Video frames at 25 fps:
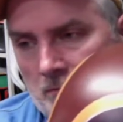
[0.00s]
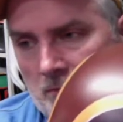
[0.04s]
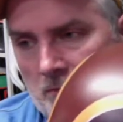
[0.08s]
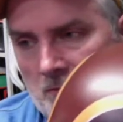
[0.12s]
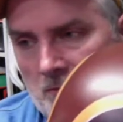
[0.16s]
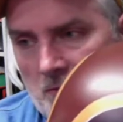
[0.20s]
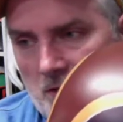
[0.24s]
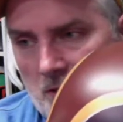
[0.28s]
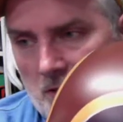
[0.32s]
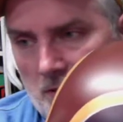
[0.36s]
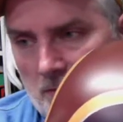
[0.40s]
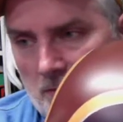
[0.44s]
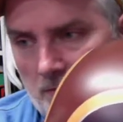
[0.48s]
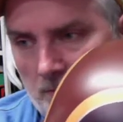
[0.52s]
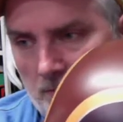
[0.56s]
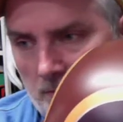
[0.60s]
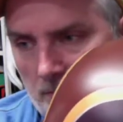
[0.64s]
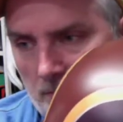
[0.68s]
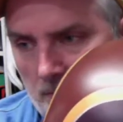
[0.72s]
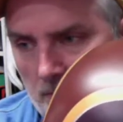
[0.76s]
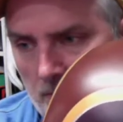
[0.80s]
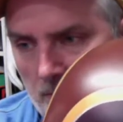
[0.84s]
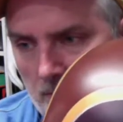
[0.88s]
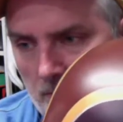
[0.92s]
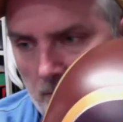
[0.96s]
so
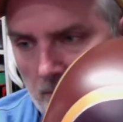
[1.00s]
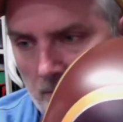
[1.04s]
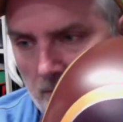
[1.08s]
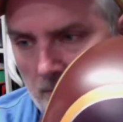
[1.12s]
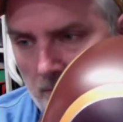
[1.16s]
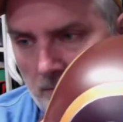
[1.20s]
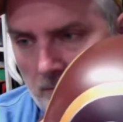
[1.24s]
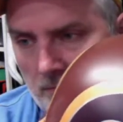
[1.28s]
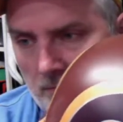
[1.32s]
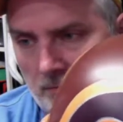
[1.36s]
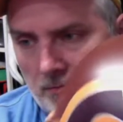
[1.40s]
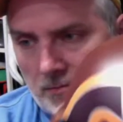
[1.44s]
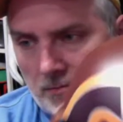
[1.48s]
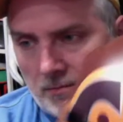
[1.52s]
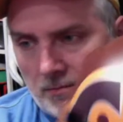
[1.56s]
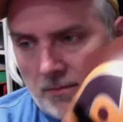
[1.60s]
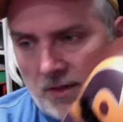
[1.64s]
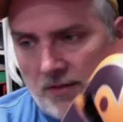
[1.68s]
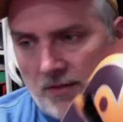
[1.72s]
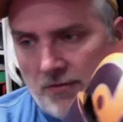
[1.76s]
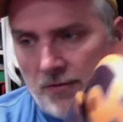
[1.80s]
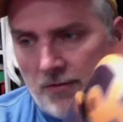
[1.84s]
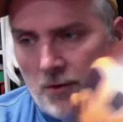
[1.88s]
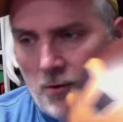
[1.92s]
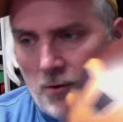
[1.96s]

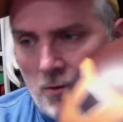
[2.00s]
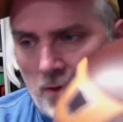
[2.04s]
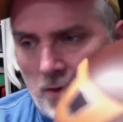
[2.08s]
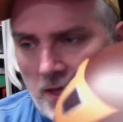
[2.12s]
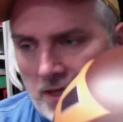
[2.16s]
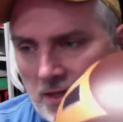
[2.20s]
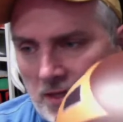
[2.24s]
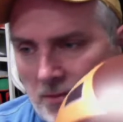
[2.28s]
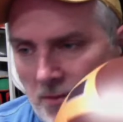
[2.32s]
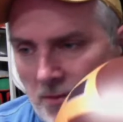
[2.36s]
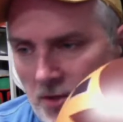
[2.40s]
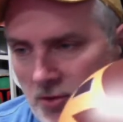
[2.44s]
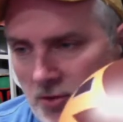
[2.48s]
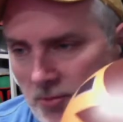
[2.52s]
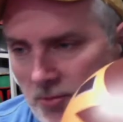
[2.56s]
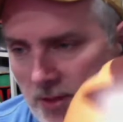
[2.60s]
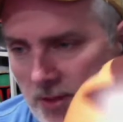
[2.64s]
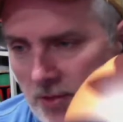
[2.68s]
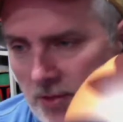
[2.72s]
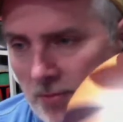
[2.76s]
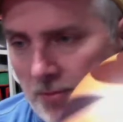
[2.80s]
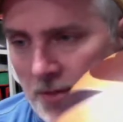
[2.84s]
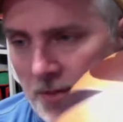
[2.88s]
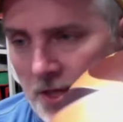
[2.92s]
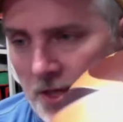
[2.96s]
my phone has a much
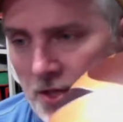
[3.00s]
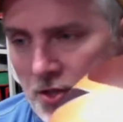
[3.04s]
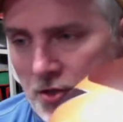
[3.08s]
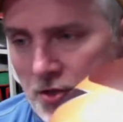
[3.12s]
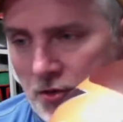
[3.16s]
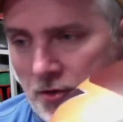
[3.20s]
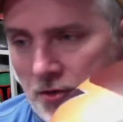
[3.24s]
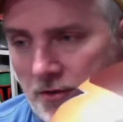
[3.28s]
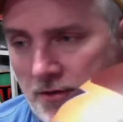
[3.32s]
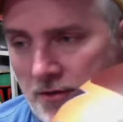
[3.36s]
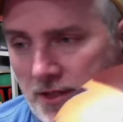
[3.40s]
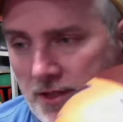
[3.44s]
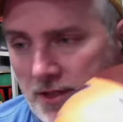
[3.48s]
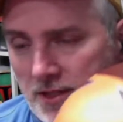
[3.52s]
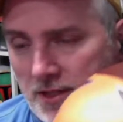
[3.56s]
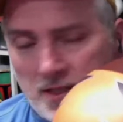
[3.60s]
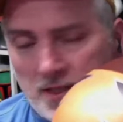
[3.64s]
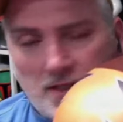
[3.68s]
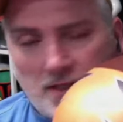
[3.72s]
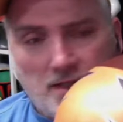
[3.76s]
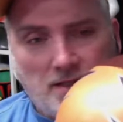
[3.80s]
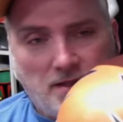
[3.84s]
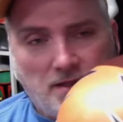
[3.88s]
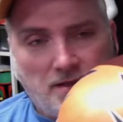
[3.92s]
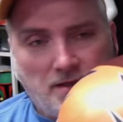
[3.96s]
better picture of it
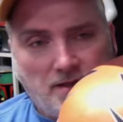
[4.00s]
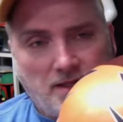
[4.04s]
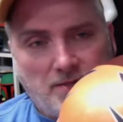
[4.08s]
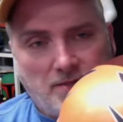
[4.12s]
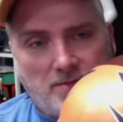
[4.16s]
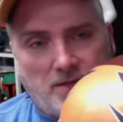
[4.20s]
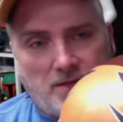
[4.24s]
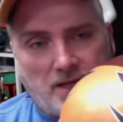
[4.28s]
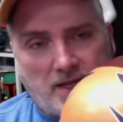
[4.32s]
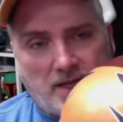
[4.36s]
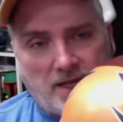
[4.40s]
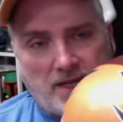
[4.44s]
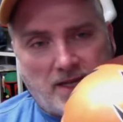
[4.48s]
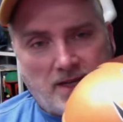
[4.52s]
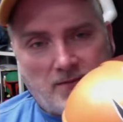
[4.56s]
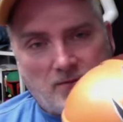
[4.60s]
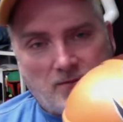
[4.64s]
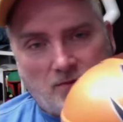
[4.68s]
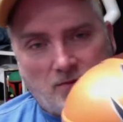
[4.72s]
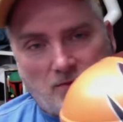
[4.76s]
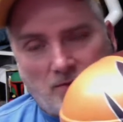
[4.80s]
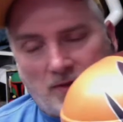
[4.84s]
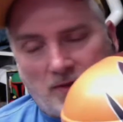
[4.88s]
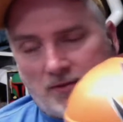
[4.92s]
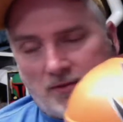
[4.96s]
than my
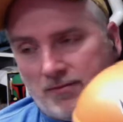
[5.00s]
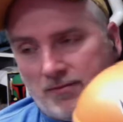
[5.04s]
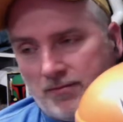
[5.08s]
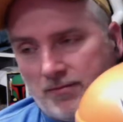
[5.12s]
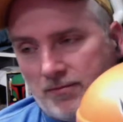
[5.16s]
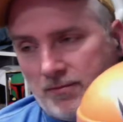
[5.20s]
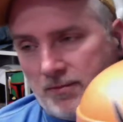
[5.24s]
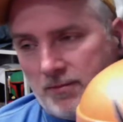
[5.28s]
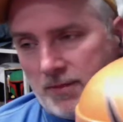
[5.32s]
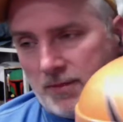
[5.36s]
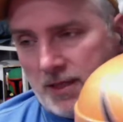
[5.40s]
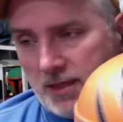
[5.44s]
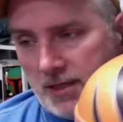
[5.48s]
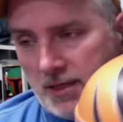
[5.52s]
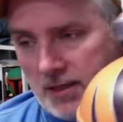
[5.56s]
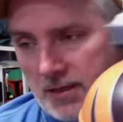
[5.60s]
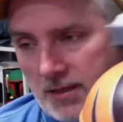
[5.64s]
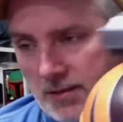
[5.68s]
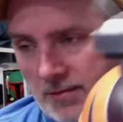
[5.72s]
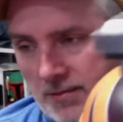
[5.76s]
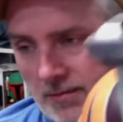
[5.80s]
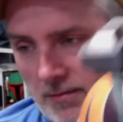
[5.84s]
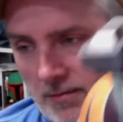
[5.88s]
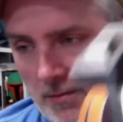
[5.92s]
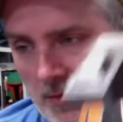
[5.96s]
camera on
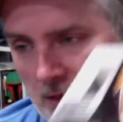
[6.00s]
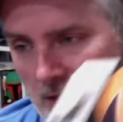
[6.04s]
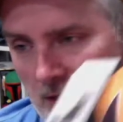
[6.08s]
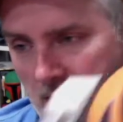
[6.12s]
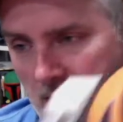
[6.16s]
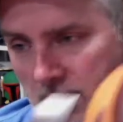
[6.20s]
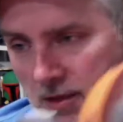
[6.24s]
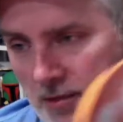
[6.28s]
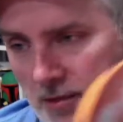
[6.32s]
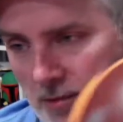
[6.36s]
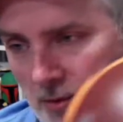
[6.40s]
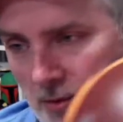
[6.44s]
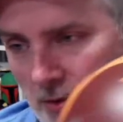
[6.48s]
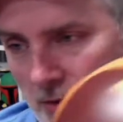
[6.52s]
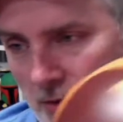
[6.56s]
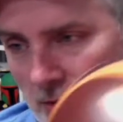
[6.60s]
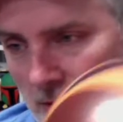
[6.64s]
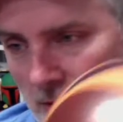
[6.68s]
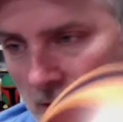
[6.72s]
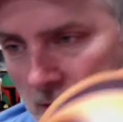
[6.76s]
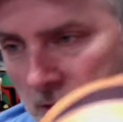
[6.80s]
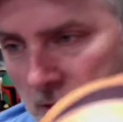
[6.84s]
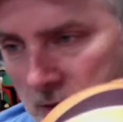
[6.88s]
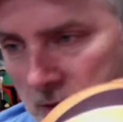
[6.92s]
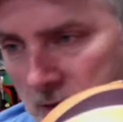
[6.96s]
my
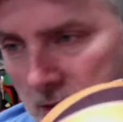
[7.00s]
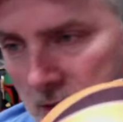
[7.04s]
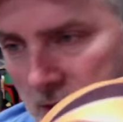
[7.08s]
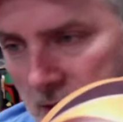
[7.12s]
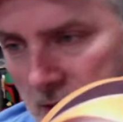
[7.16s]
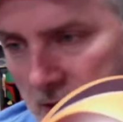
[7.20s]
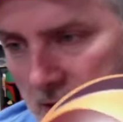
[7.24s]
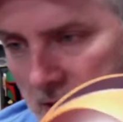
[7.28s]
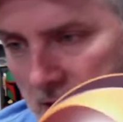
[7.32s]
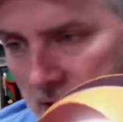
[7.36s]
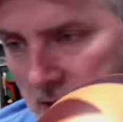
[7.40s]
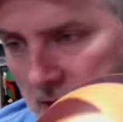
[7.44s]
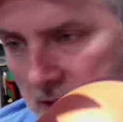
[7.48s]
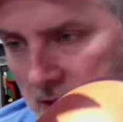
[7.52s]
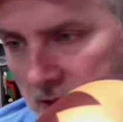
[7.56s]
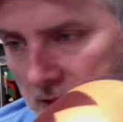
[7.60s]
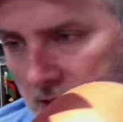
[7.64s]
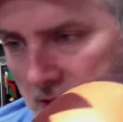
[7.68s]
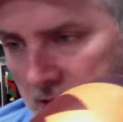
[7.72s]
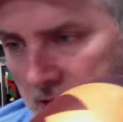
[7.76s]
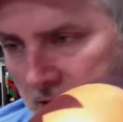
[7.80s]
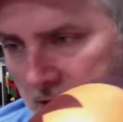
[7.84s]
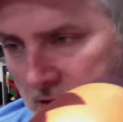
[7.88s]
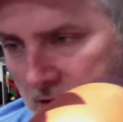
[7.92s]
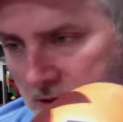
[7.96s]
computer.
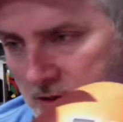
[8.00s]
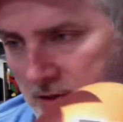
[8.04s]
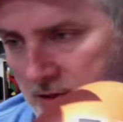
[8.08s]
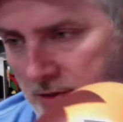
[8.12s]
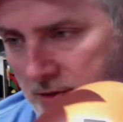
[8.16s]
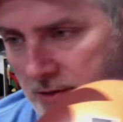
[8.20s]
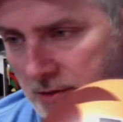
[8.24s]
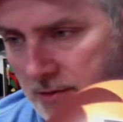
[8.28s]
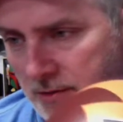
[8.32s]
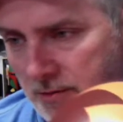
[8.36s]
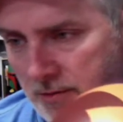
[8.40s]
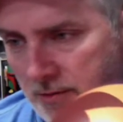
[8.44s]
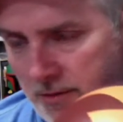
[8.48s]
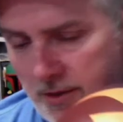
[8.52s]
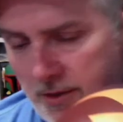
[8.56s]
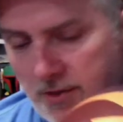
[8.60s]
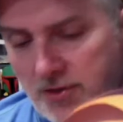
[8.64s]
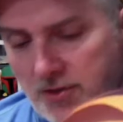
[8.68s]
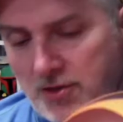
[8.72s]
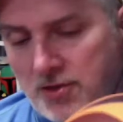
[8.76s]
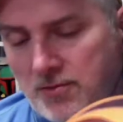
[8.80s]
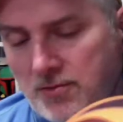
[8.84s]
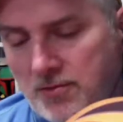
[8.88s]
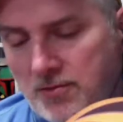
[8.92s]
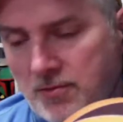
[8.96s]
And there's
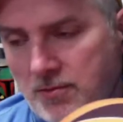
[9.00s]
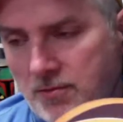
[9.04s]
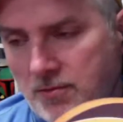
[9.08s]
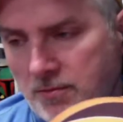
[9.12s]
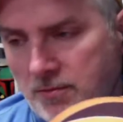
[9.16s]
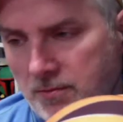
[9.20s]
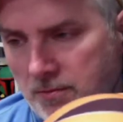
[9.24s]
some